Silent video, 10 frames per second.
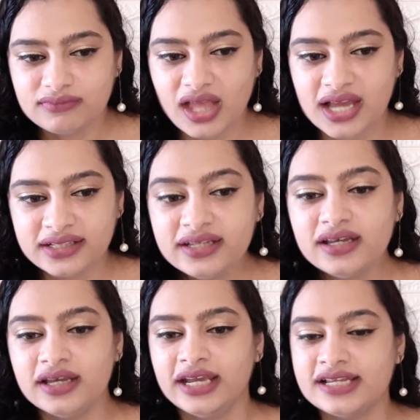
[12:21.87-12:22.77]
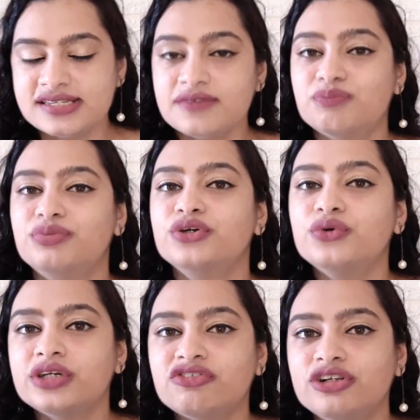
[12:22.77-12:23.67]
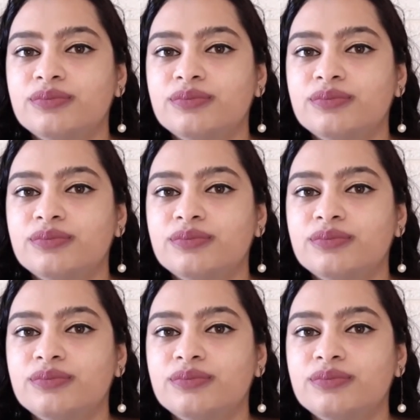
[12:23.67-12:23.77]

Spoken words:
I think it's a beautiful,